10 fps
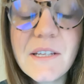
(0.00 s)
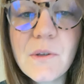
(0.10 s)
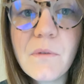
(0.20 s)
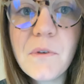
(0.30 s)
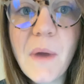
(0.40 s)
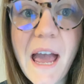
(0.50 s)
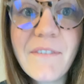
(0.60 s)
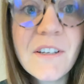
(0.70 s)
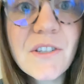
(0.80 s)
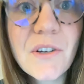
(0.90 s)
So if you
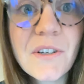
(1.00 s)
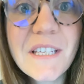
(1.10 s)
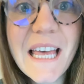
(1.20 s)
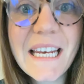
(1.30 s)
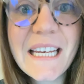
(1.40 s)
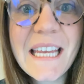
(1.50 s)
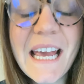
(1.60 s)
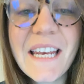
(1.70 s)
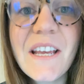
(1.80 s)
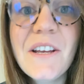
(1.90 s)
haven't turned that in
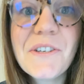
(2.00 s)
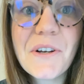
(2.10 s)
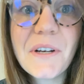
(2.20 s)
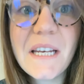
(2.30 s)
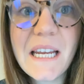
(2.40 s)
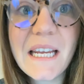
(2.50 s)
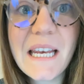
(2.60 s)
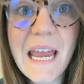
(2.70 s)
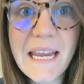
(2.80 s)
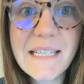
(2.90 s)
yet, turn it in
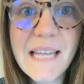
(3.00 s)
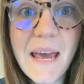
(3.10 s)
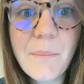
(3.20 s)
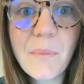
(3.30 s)
ASAP.